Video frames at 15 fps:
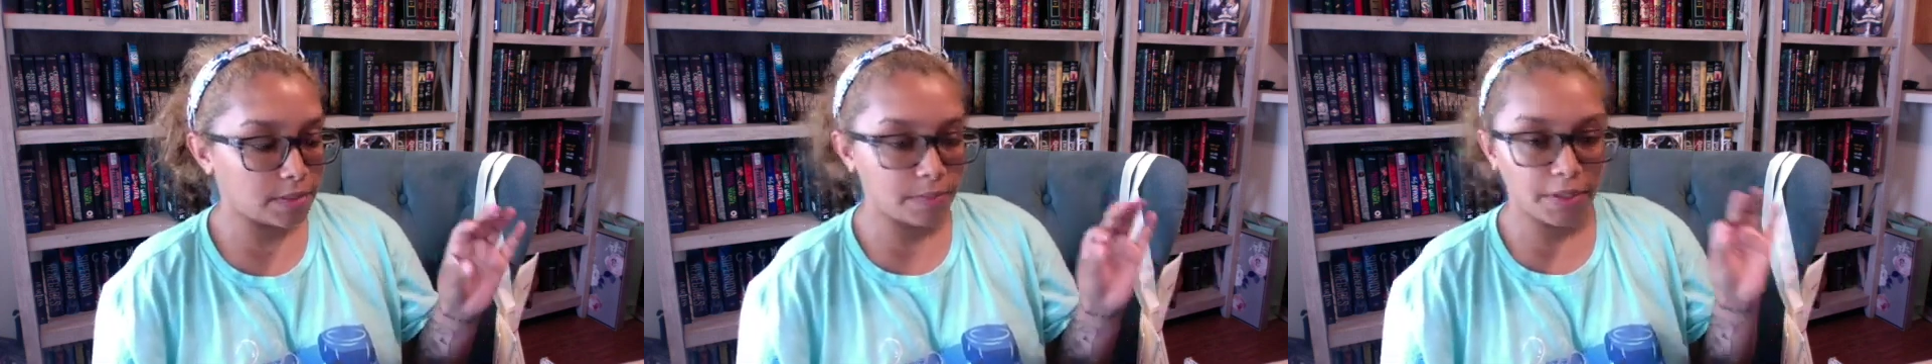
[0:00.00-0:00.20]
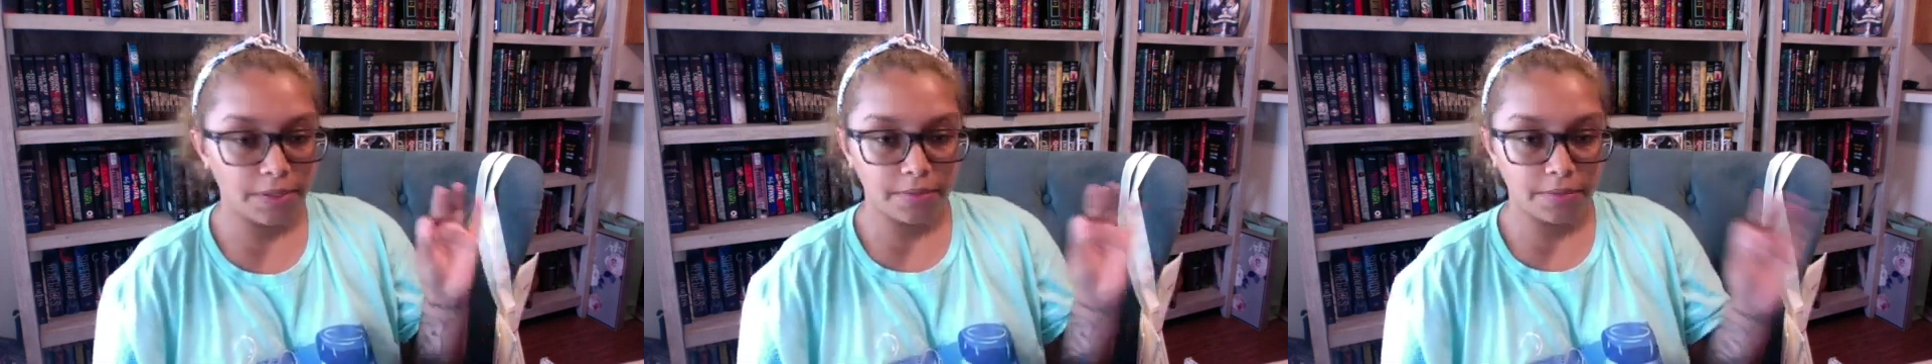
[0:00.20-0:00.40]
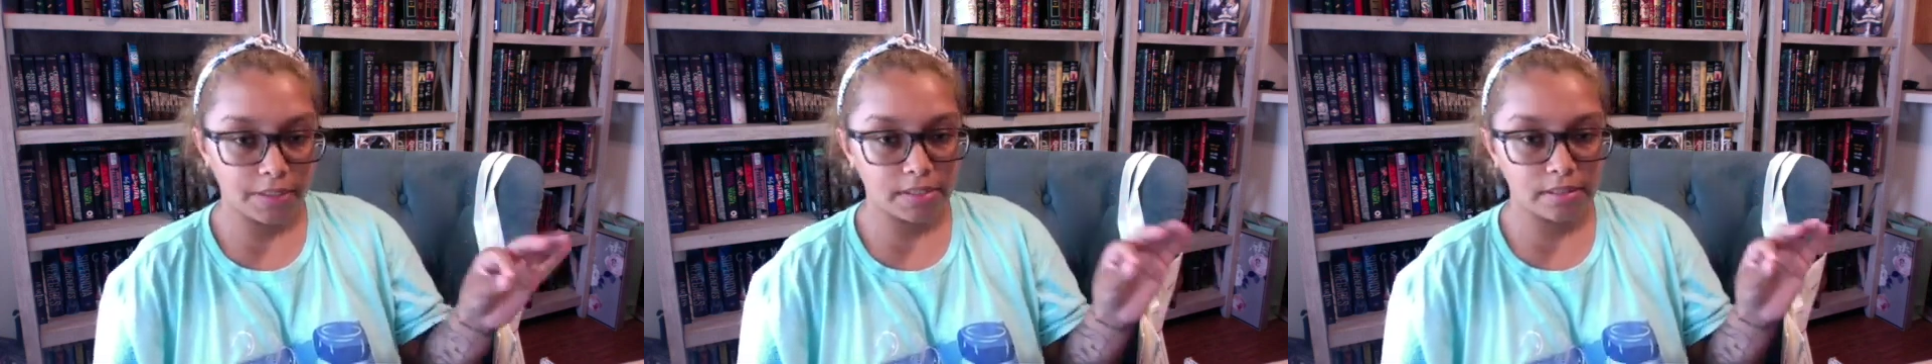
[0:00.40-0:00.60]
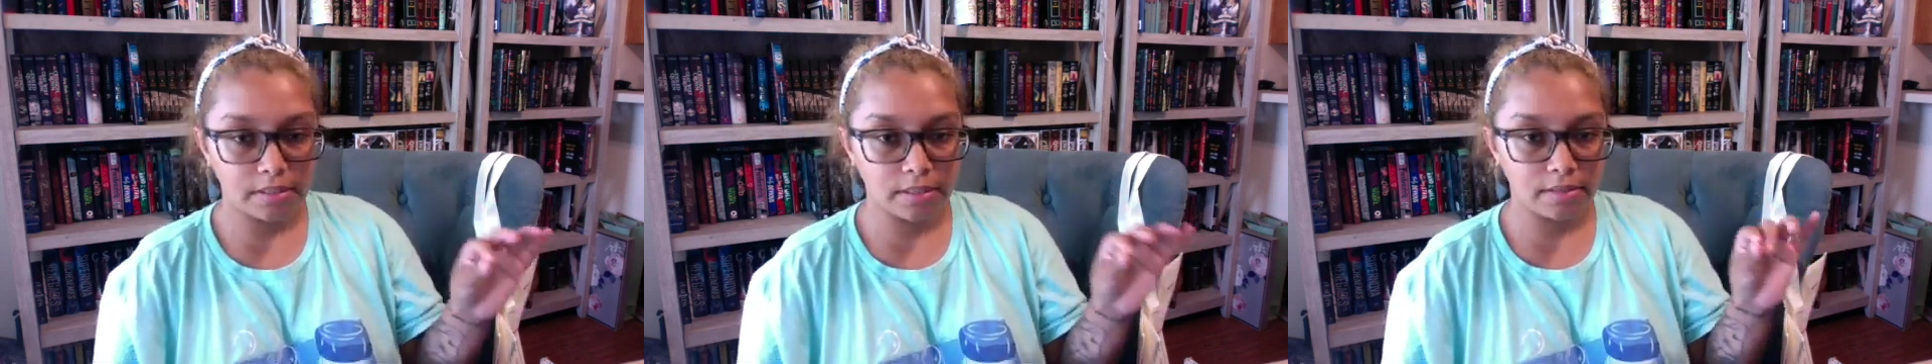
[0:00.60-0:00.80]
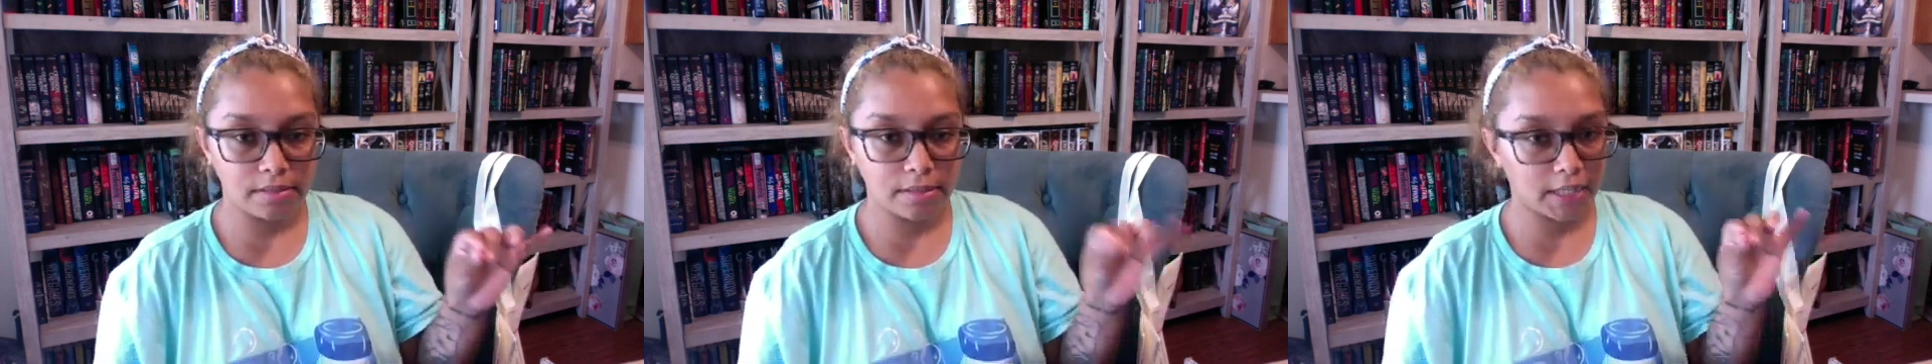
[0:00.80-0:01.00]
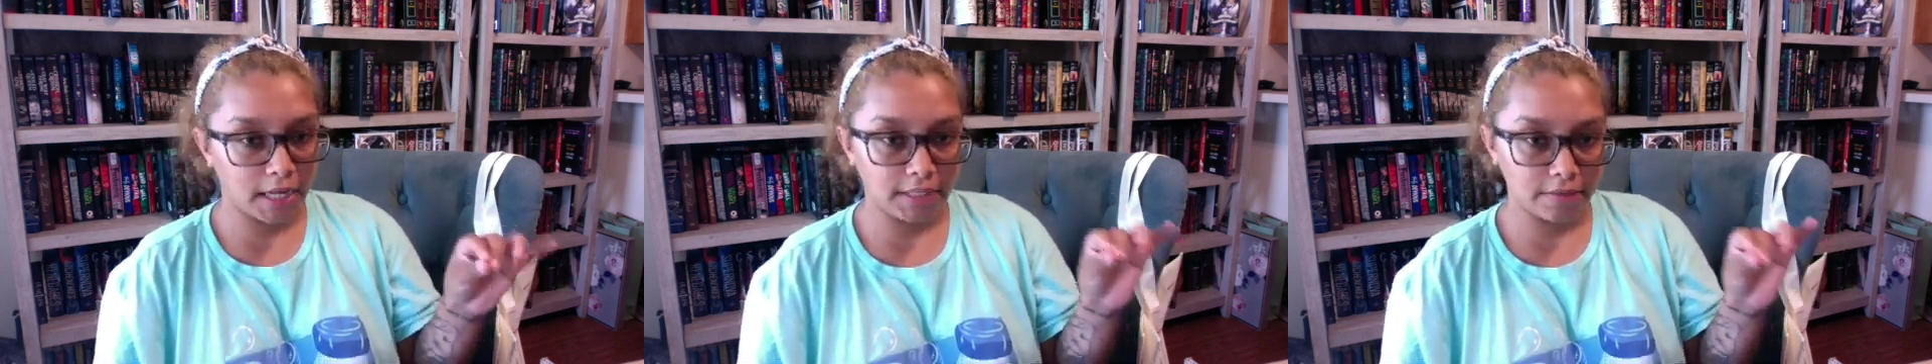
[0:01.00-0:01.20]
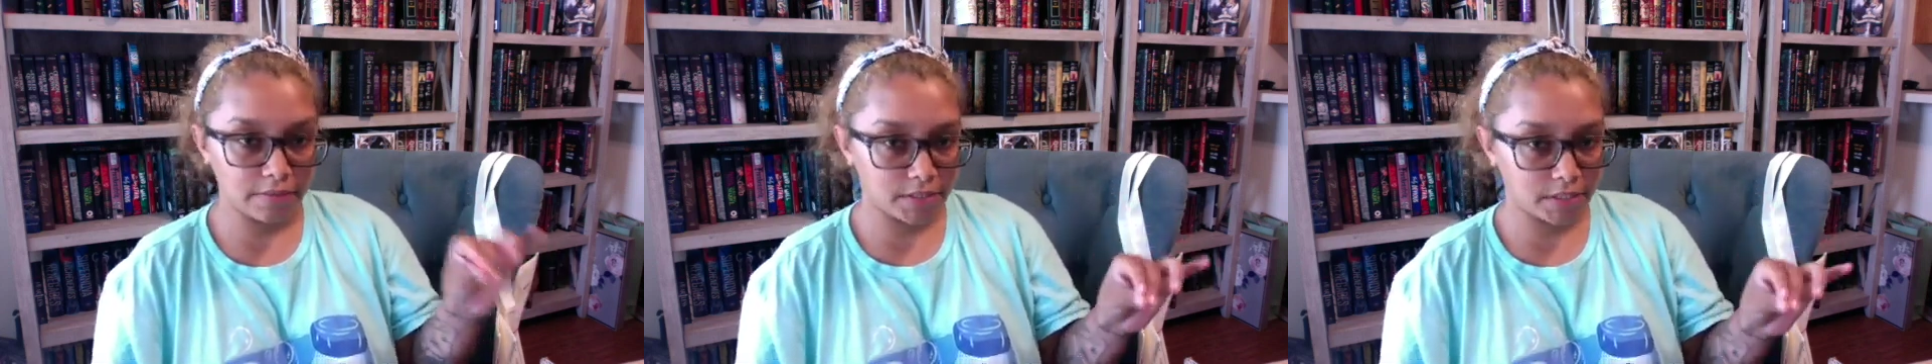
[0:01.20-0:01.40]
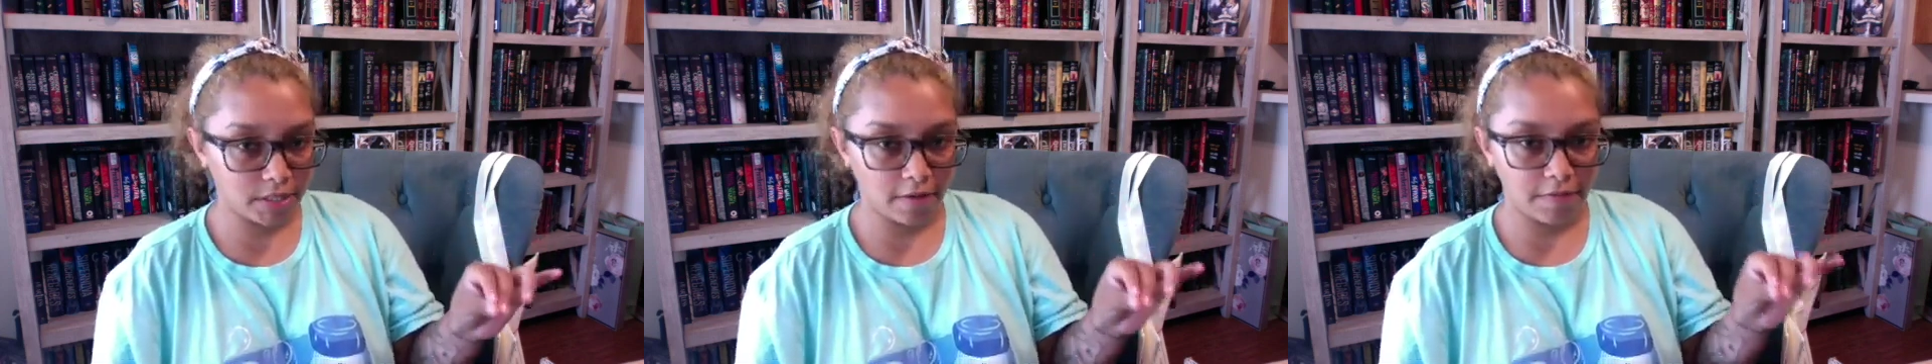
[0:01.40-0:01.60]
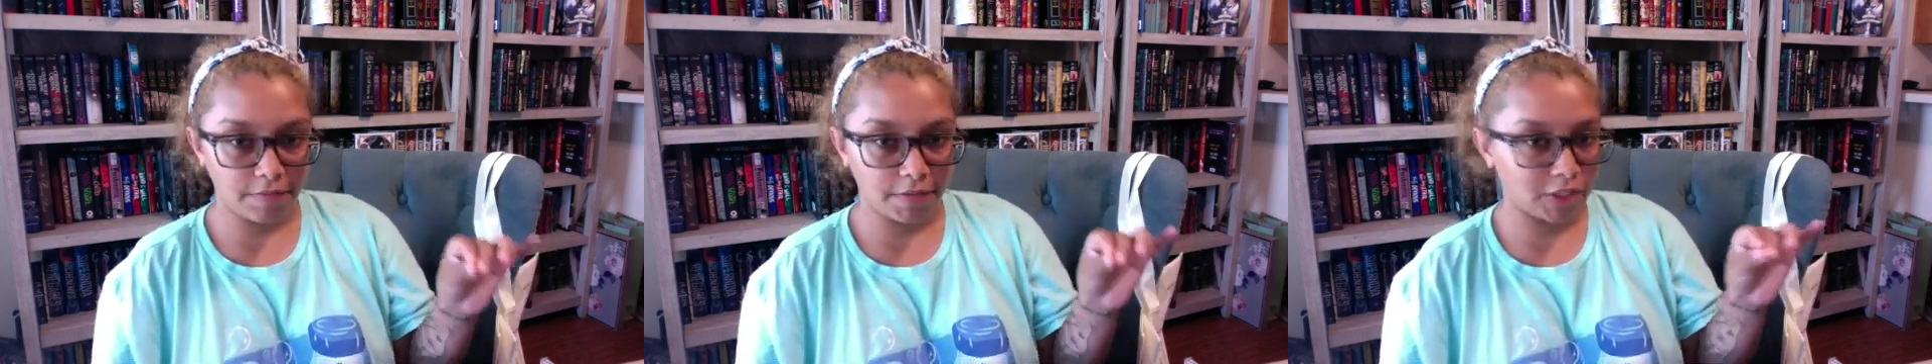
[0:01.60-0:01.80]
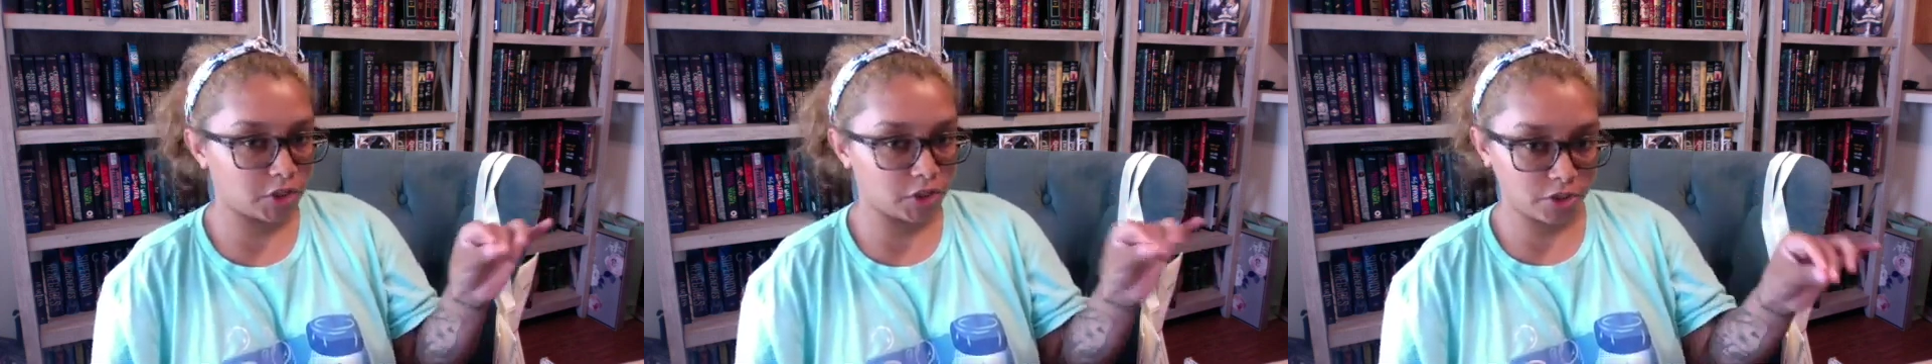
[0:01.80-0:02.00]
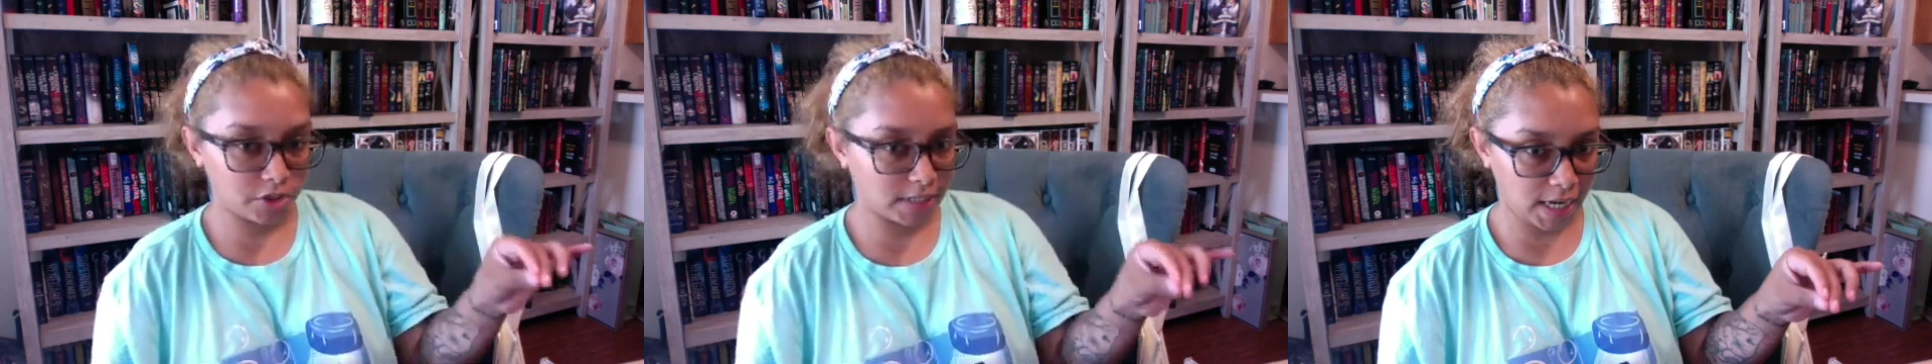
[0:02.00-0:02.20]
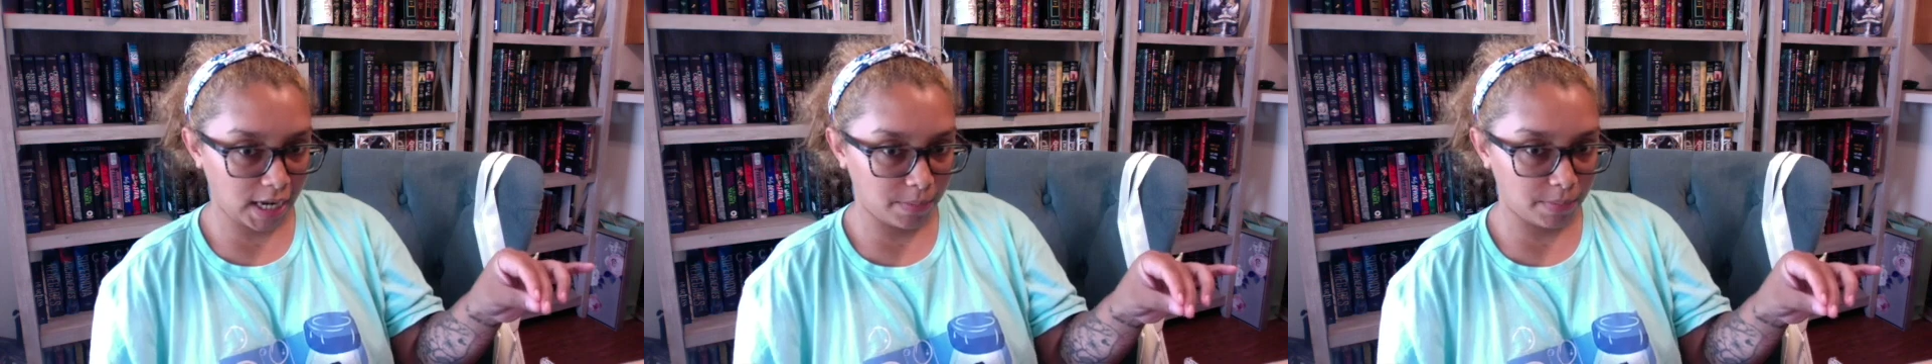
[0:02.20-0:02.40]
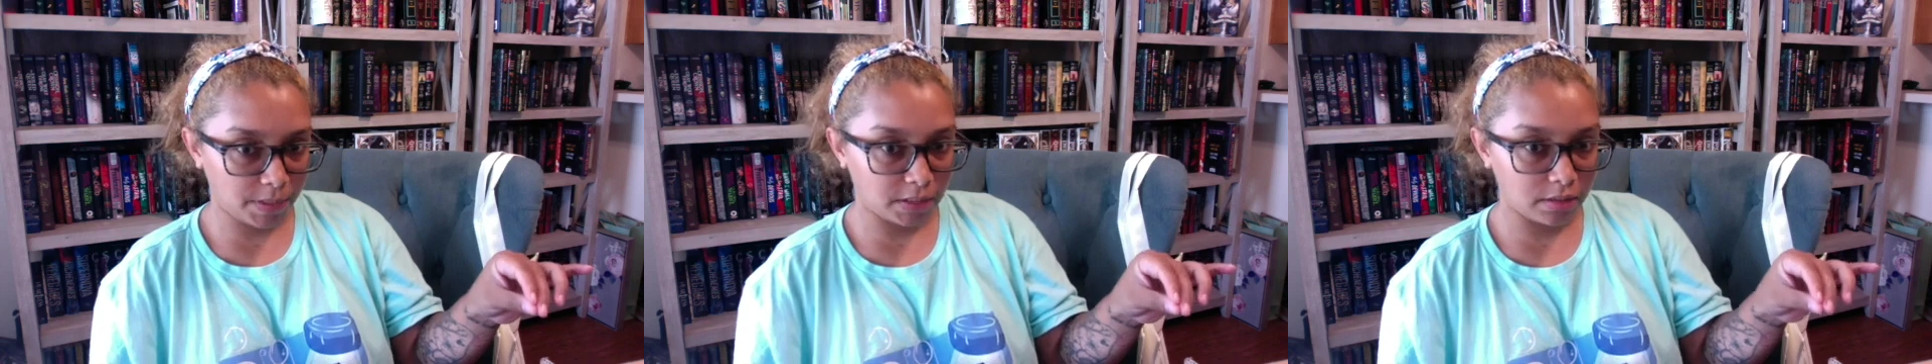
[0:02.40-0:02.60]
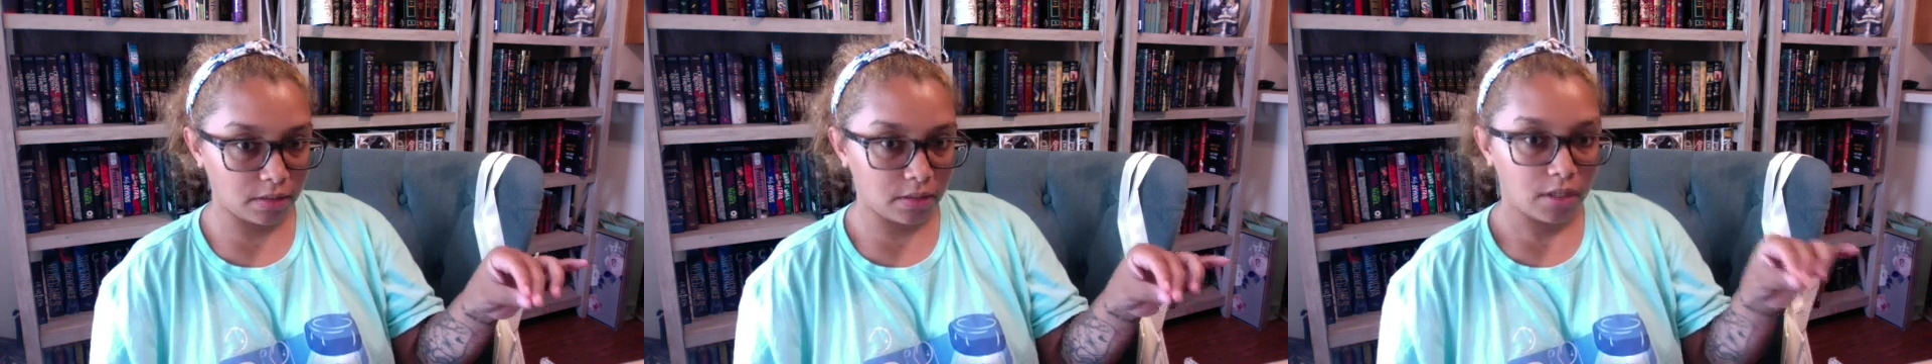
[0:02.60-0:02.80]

but this is the kind of stuff that shouldn't happen.